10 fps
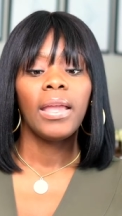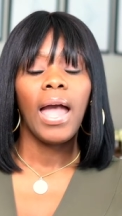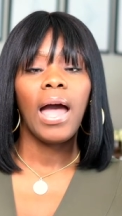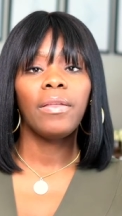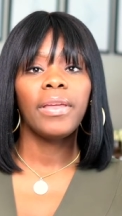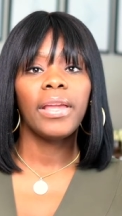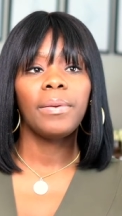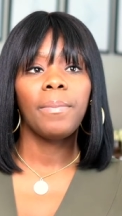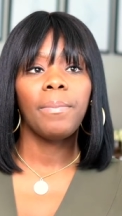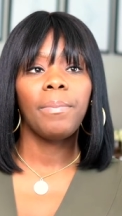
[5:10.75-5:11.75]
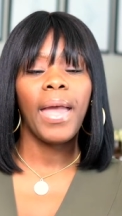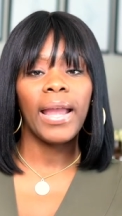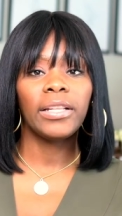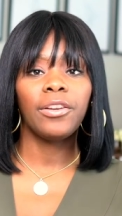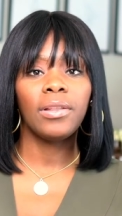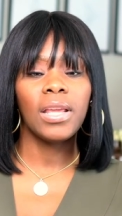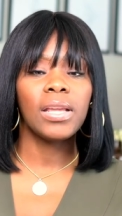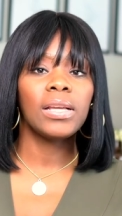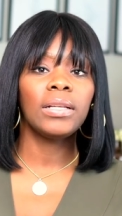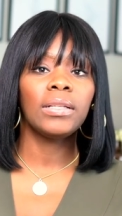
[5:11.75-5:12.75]
how they pack their
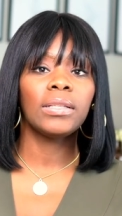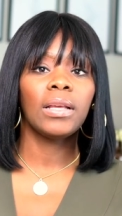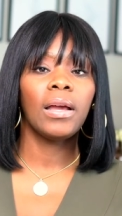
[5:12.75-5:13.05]
things,